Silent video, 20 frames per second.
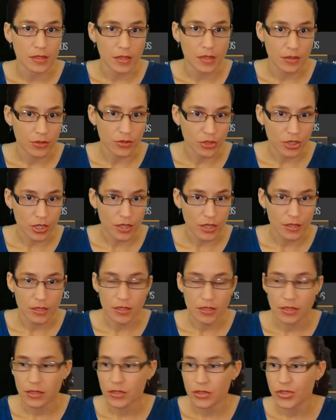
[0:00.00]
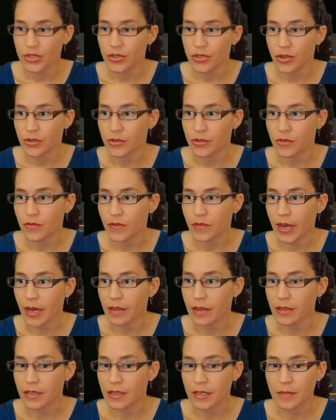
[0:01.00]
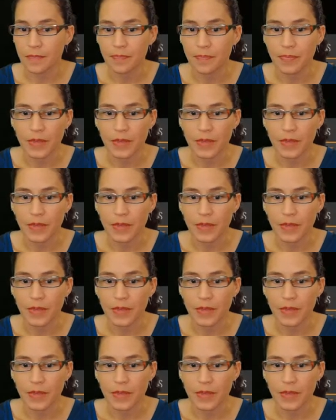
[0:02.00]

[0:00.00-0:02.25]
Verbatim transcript: that are just Stardew Valley.